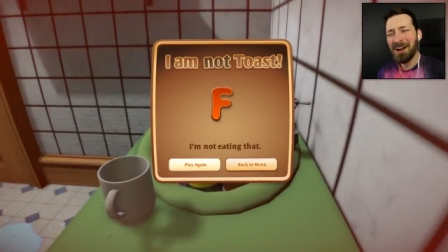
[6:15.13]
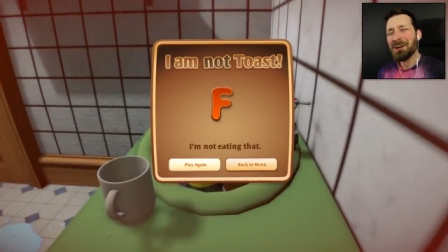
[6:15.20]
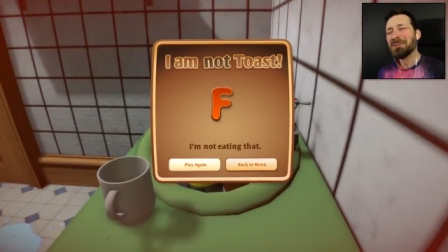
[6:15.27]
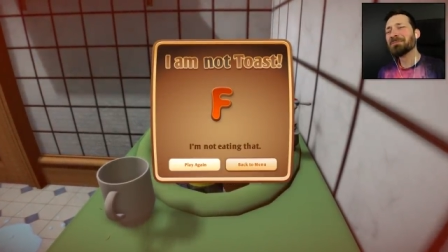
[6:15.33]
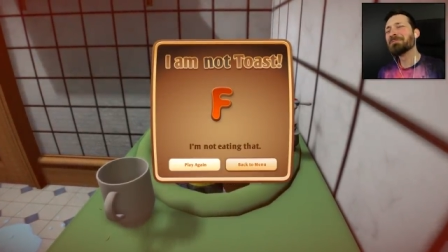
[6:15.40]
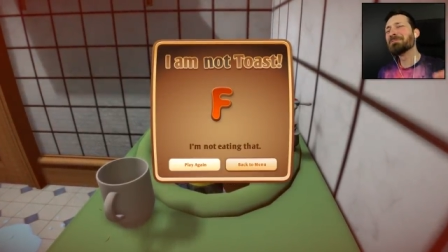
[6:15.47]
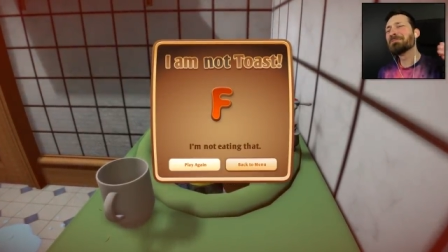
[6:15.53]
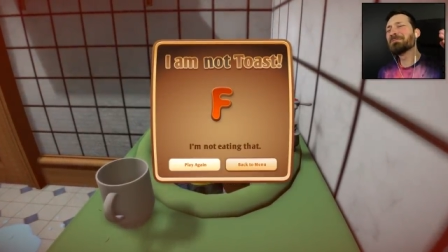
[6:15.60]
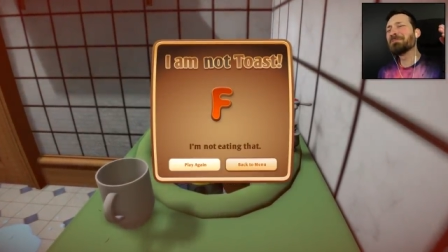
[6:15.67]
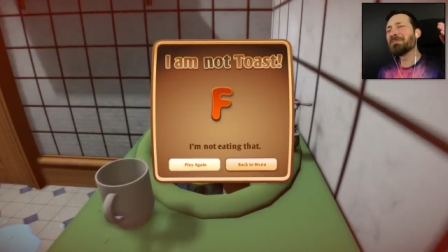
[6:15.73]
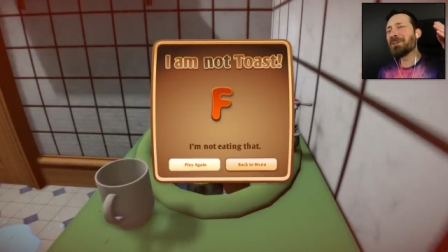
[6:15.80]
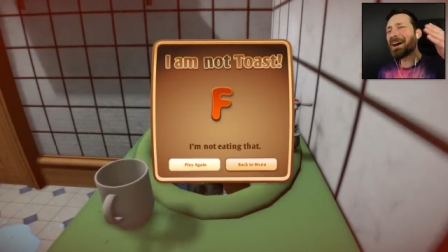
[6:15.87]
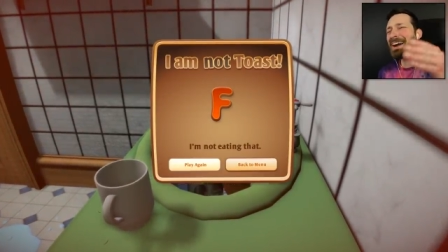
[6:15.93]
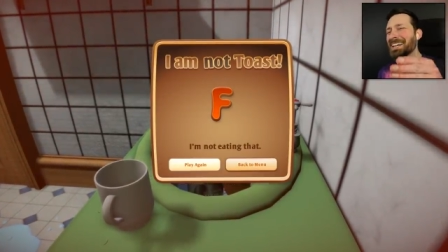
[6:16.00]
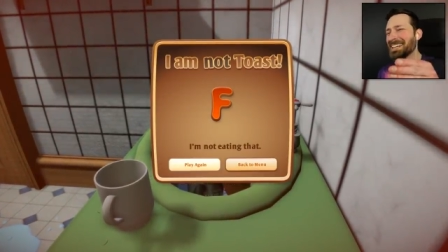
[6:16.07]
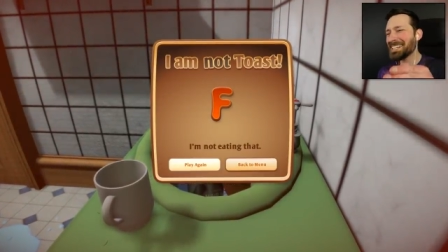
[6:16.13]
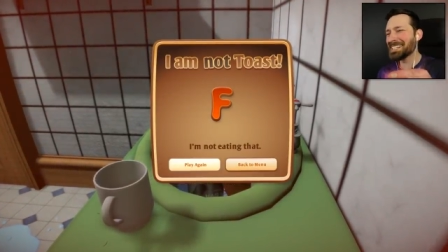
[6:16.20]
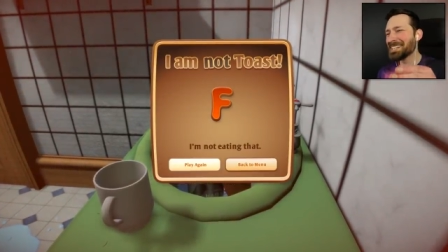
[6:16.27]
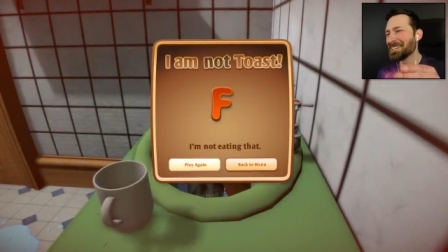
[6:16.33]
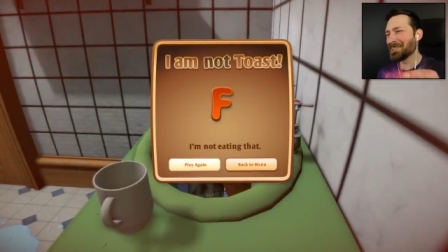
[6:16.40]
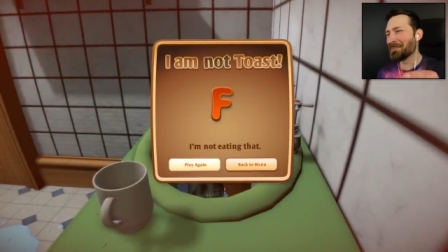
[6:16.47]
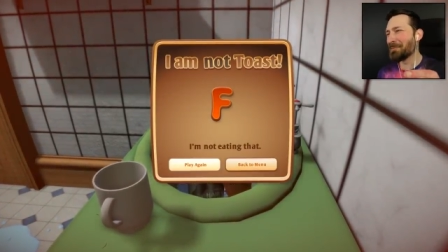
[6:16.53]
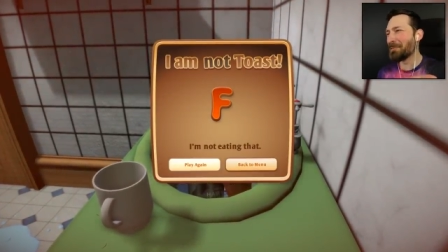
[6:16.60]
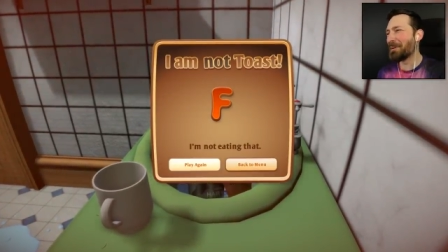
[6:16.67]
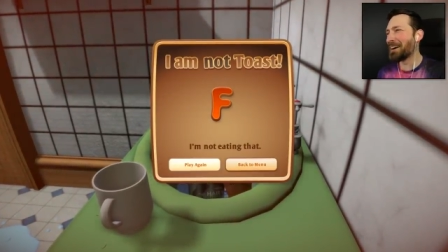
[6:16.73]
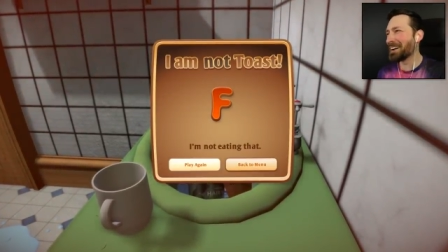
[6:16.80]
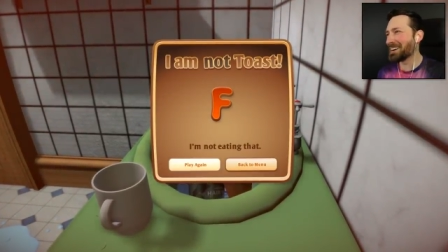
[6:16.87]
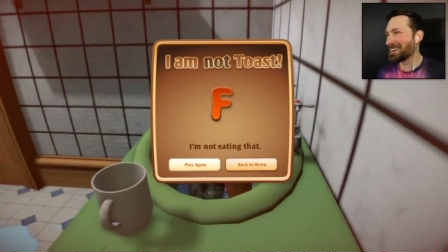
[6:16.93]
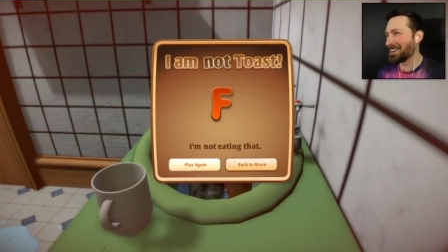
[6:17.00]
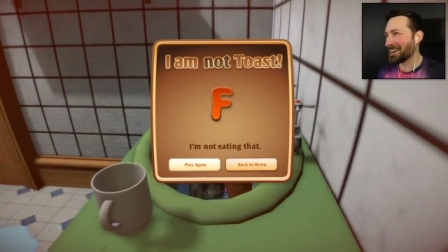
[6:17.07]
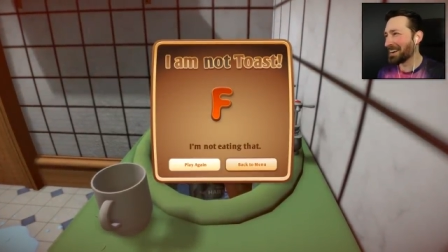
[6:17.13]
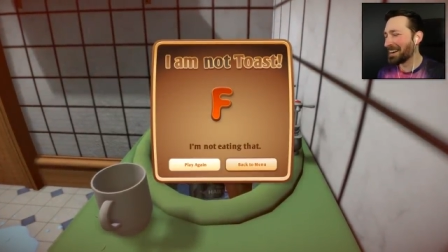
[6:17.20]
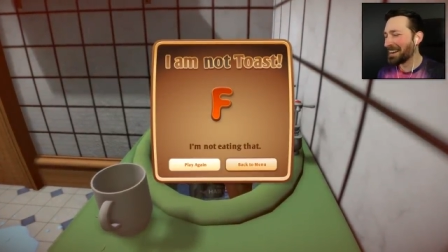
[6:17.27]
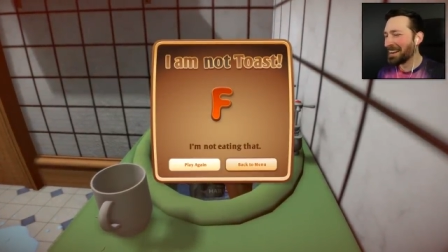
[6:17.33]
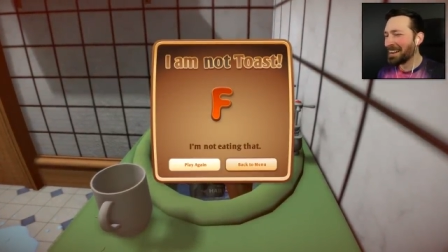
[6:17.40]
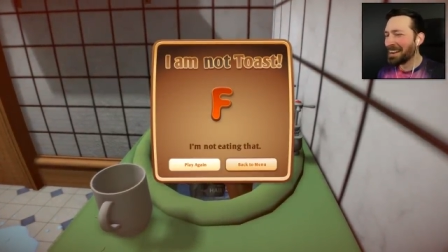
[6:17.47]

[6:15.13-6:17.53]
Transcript: right into the water.